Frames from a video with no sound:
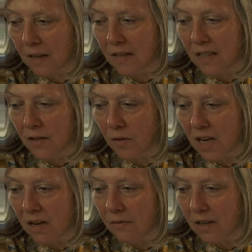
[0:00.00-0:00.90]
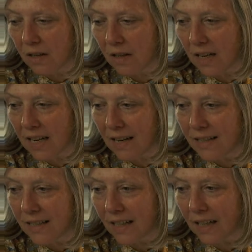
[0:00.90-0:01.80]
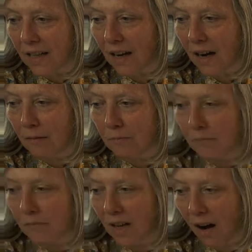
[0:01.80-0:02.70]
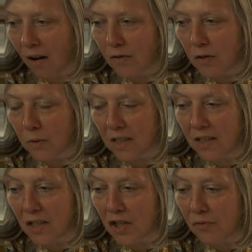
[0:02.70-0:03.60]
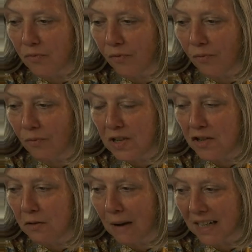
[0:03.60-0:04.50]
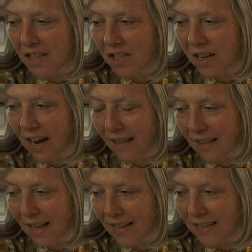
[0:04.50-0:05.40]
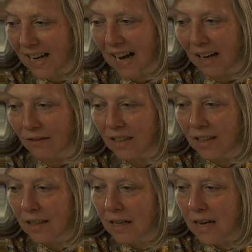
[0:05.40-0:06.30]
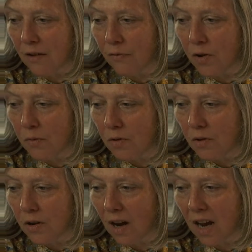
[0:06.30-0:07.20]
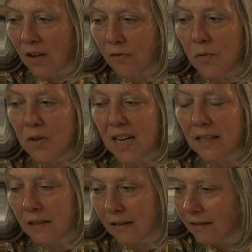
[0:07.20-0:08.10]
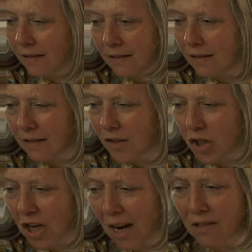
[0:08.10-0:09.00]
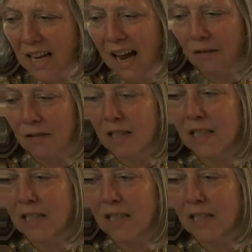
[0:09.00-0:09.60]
because it's not even easy um, afterwards. Did you did you manage to get that down? If you if you didn't, shout out,